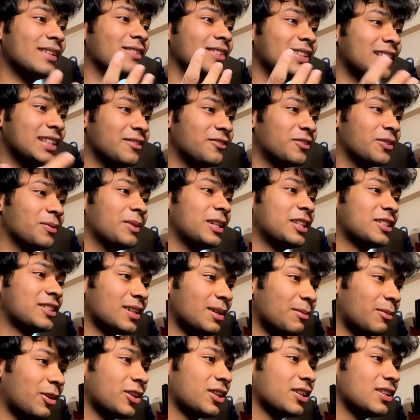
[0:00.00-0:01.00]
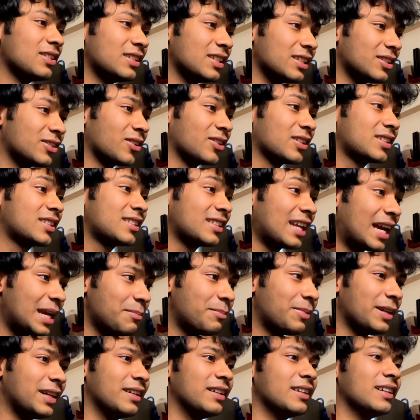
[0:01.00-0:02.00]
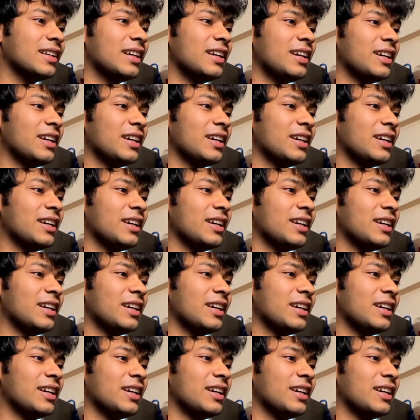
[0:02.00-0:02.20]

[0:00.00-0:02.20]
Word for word: with information about your GSOC stipend